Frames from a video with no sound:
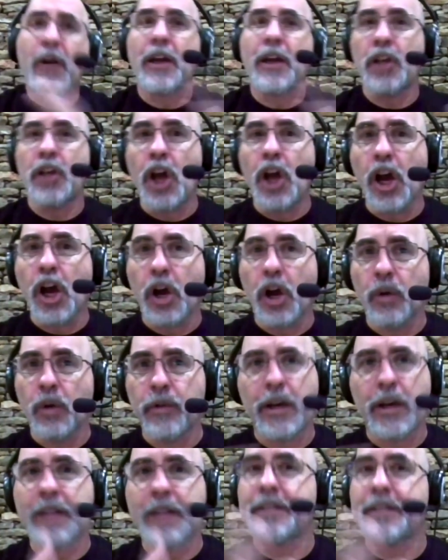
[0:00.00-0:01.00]
know
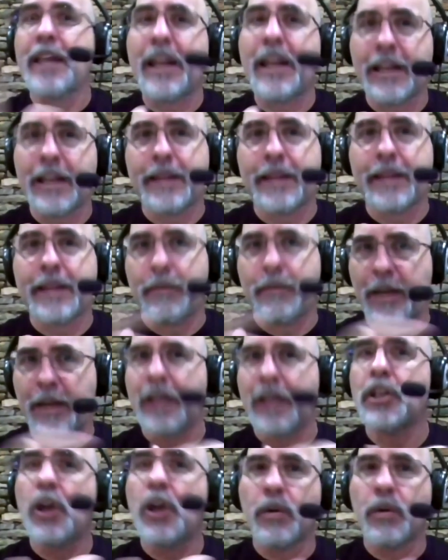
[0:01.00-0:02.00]
they're not saying anything, but
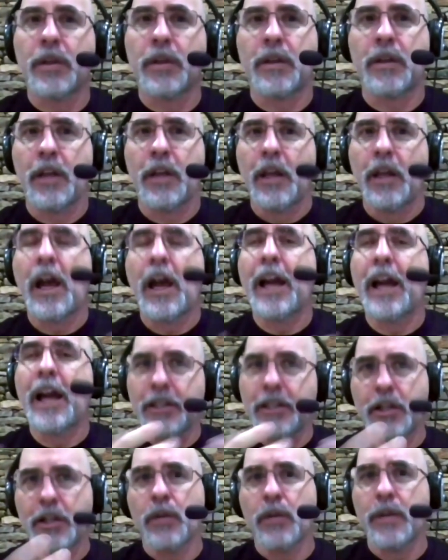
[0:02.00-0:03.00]
I know that I
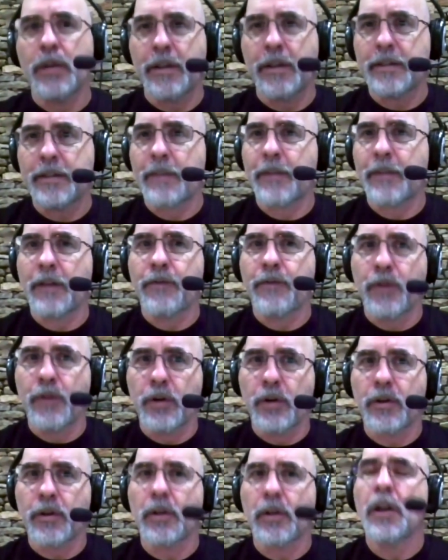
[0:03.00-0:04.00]
need to go into something
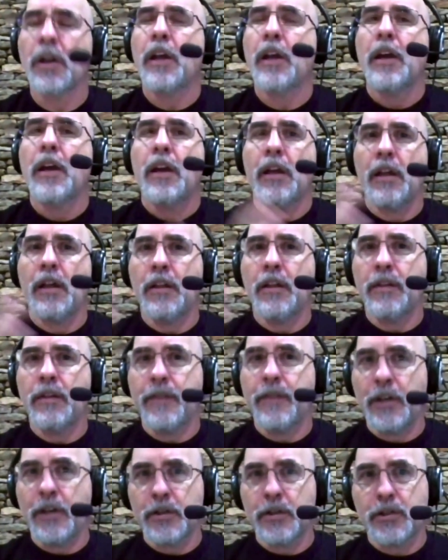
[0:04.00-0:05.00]
further. Uh,
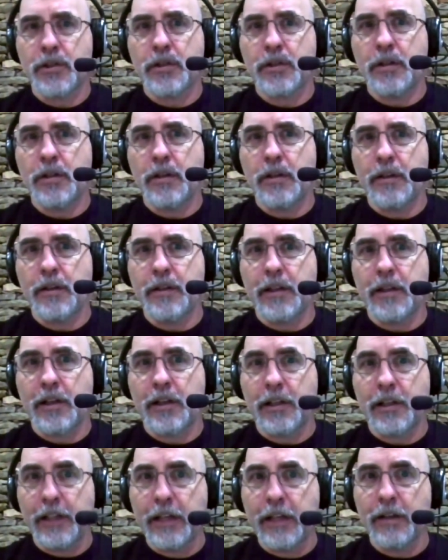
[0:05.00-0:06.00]
there's
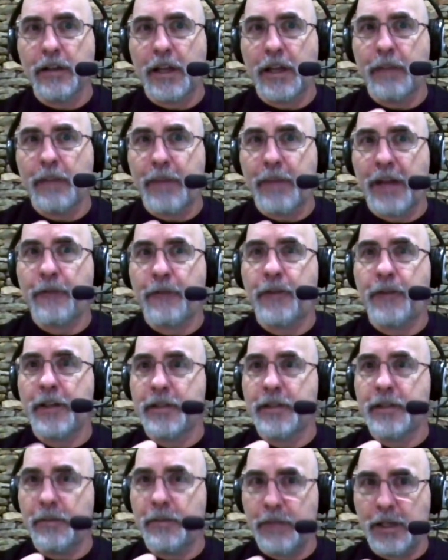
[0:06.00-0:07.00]
clearly a
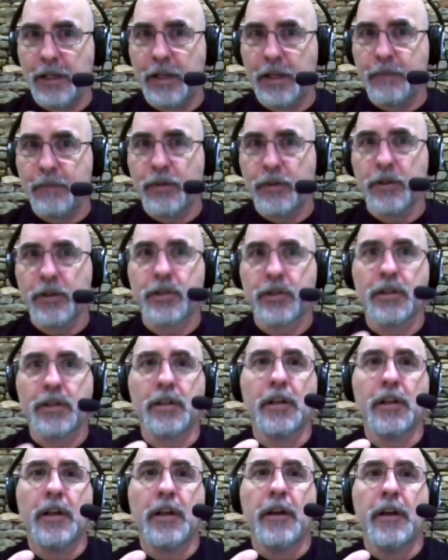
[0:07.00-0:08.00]
benefit to meeting in person.
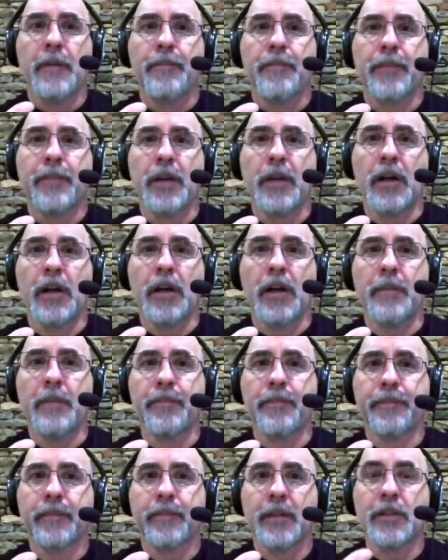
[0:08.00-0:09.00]

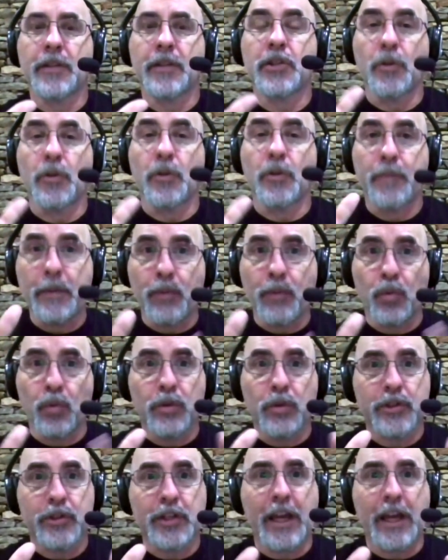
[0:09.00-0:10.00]
Um, so people
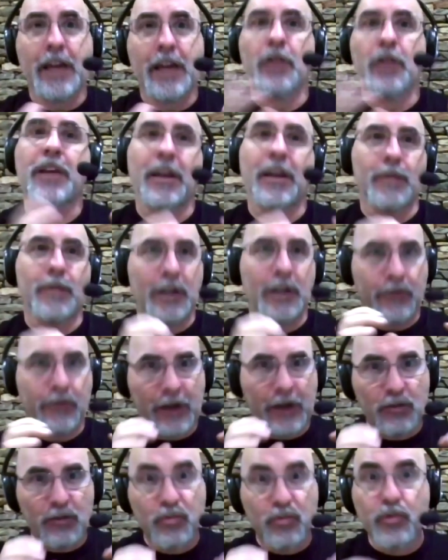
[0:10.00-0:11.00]
will say, okay, like if
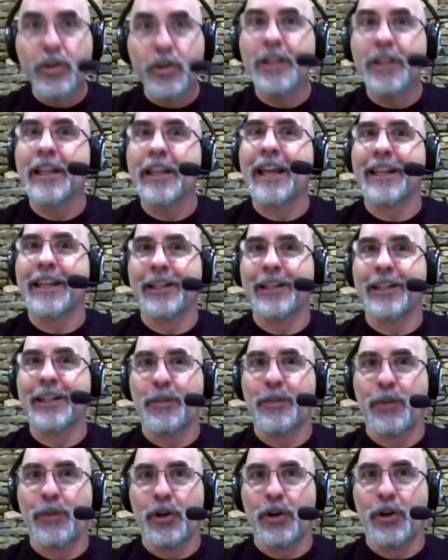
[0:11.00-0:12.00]
I really got to get the
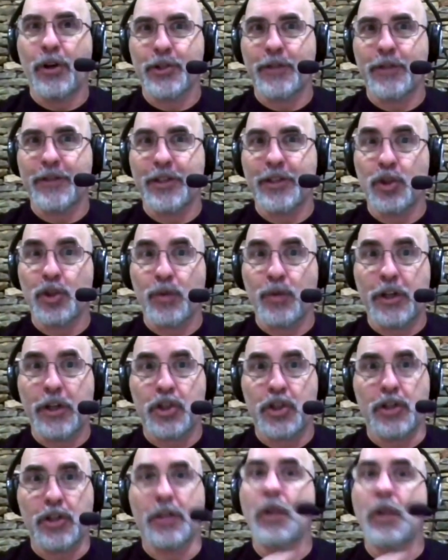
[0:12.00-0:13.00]
pulse of a
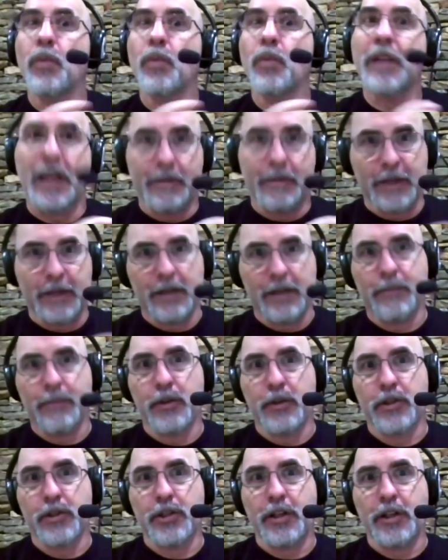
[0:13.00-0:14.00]
situation, we got to meet in
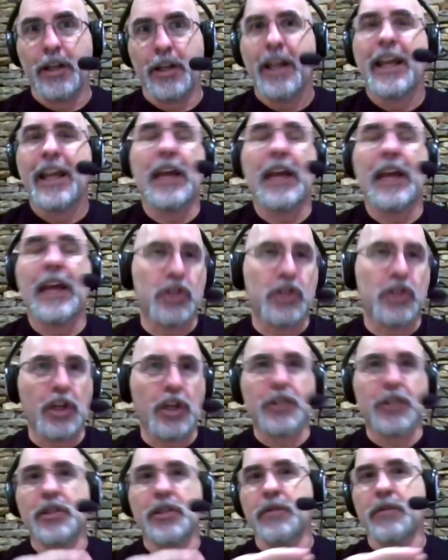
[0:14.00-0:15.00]
person. If it's
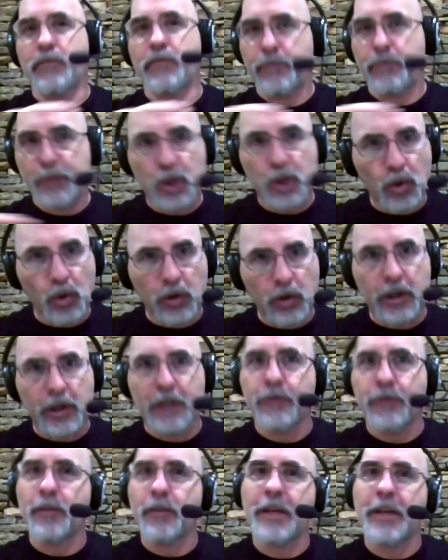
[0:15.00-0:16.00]
just pure
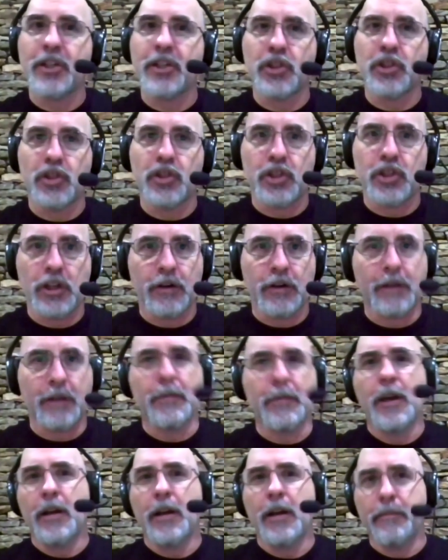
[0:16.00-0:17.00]
information
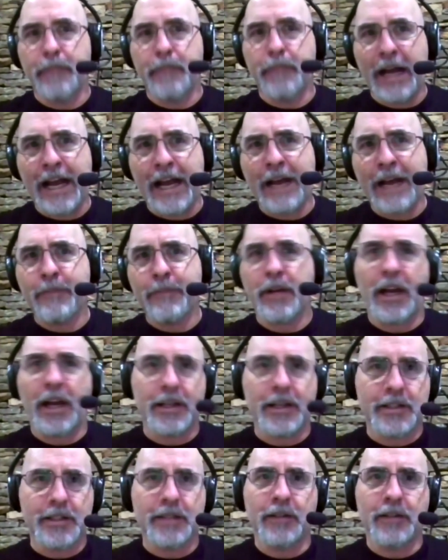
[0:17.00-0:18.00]
sharing, Bob,
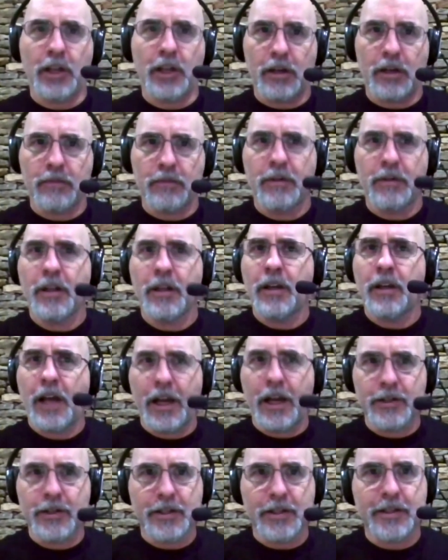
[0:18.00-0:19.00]
how's you know
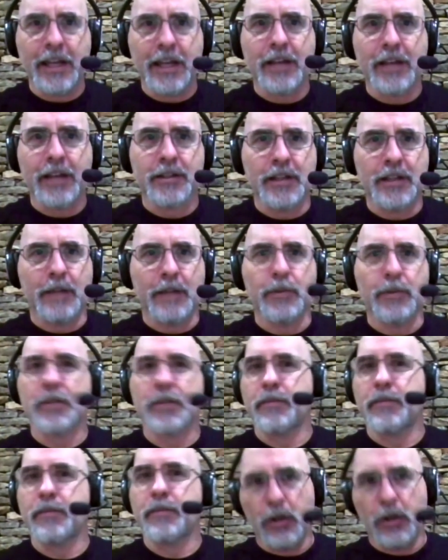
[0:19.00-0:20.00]
How's the sales
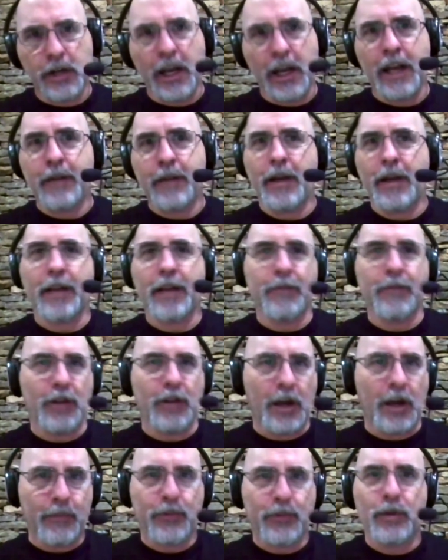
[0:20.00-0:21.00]
numbers? Okay,
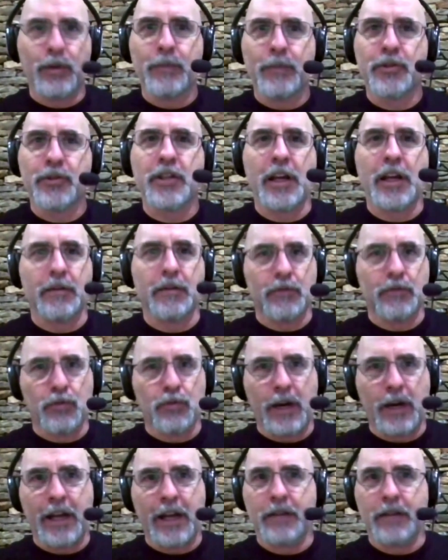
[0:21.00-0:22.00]
up 3%.
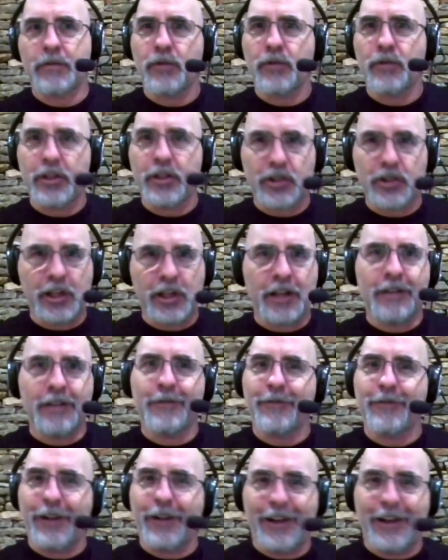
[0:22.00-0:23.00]
Great. Kristen,
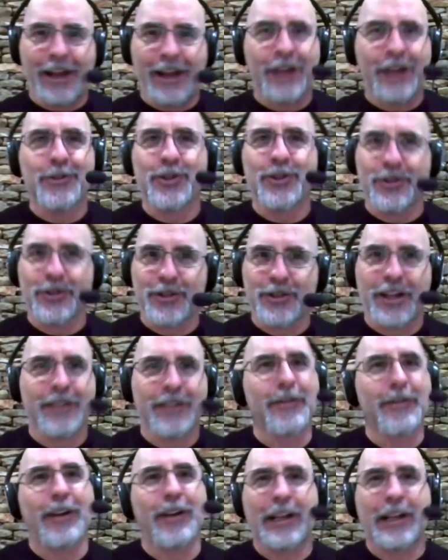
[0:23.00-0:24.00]
right? How's your
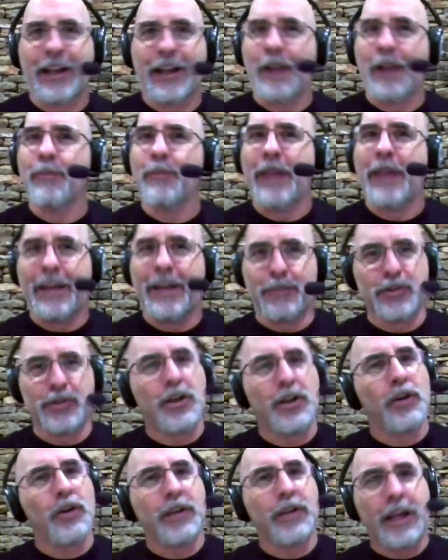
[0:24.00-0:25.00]
sale? Like up 8%.
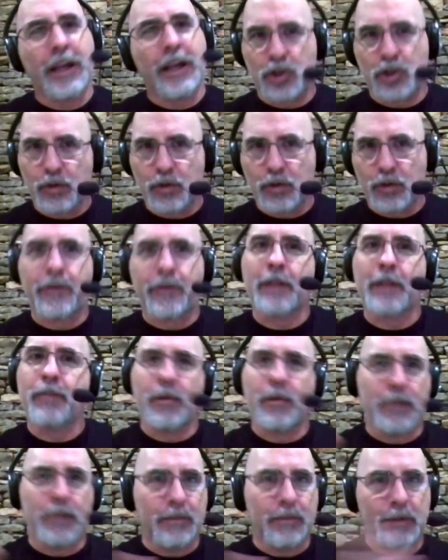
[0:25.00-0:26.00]
Okay, terrific.
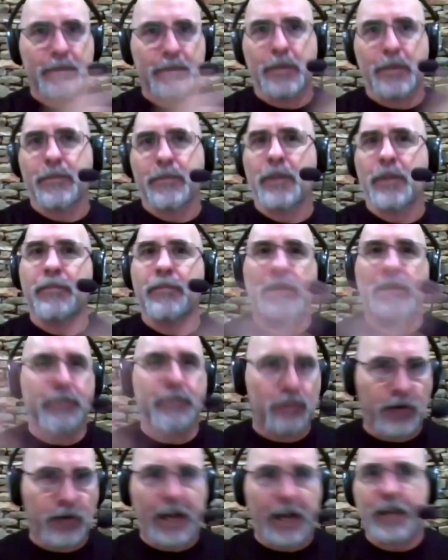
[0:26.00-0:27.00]
Boom, boom, boom, boom, boom, boom.
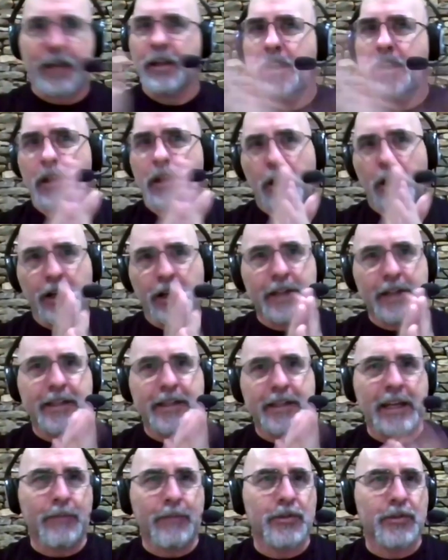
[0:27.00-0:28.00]
Great. Okay,
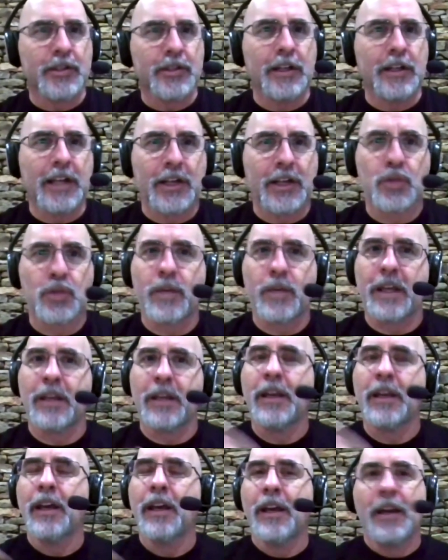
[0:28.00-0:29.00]
team, we'll see you next
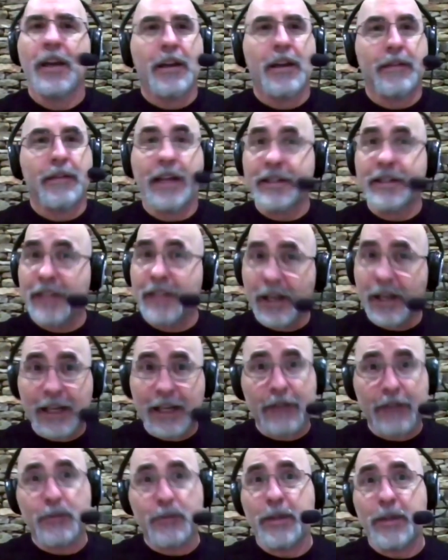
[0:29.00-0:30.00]
week. That's not going
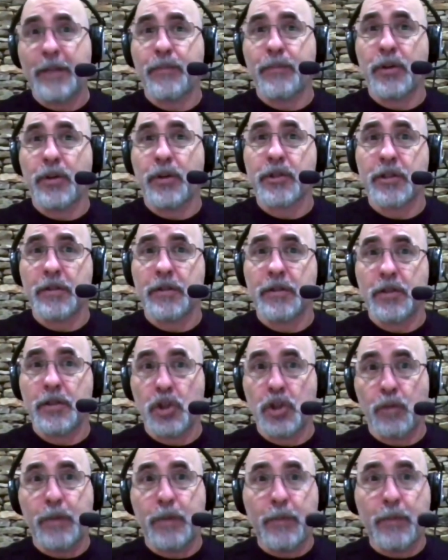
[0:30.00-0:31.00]
to have to be in person.
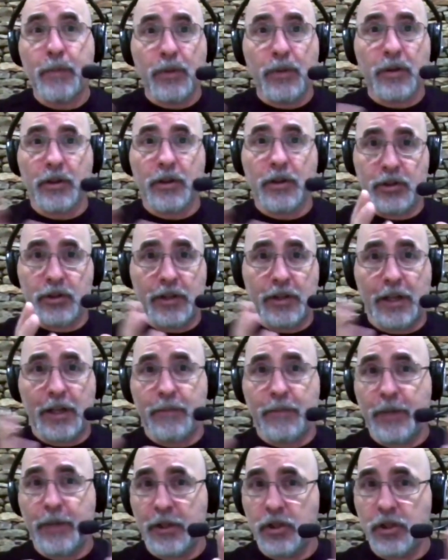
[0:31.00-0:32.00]
So people are going to
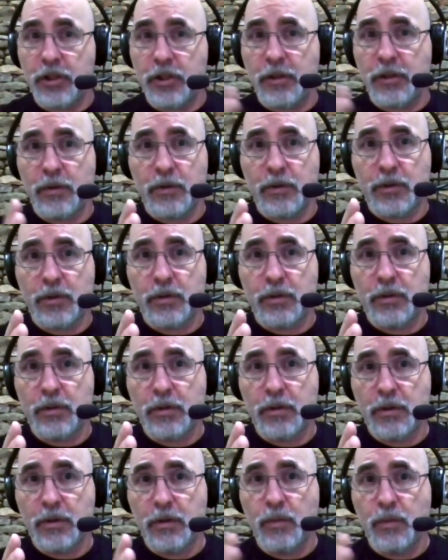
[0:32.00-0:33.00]
then pick and choose,
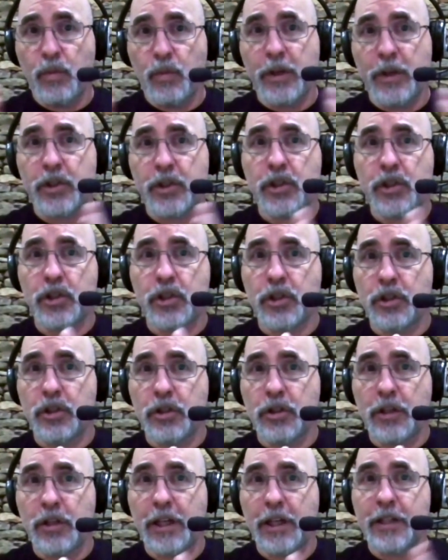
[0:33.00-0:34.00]

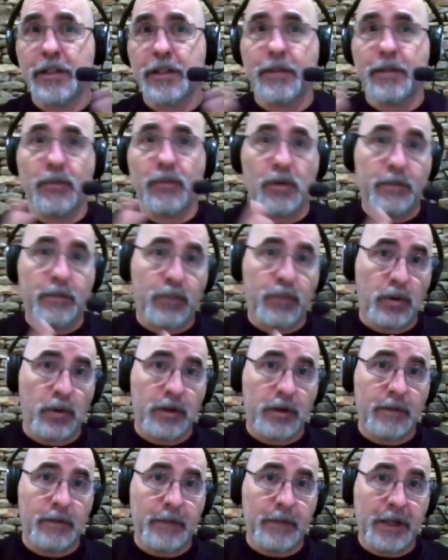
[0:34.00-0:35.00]
which is the more
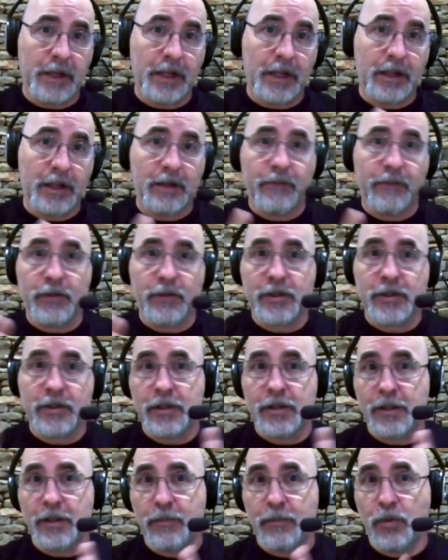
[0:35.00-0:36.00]
important meeting
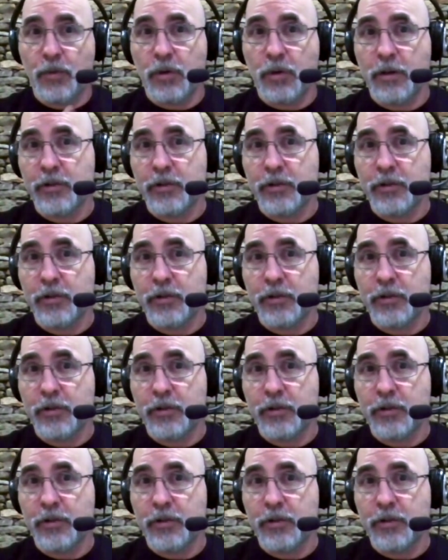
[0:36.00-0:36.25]
versus the more